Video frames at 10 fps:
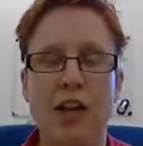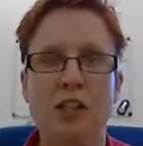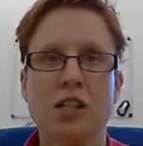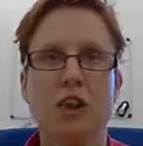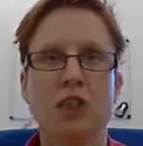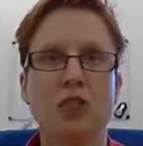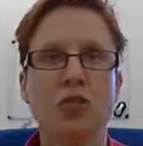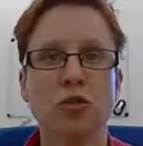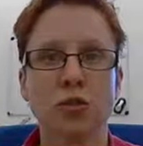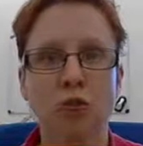actually
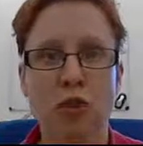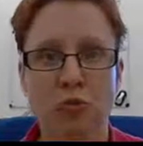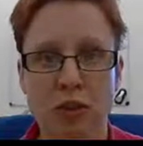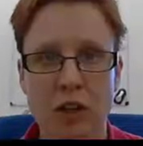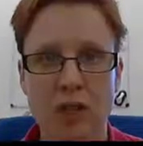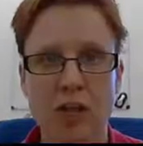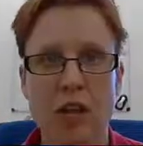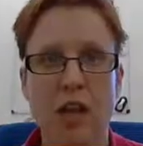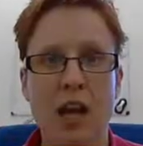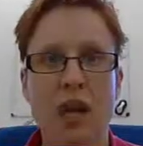understood the
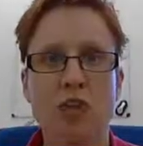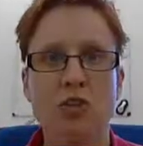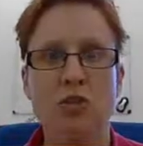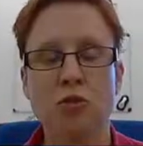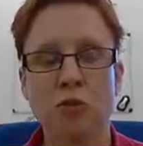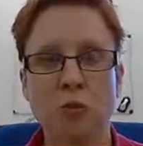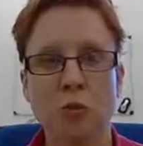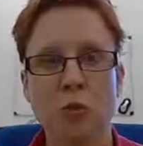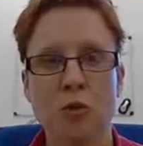context is to,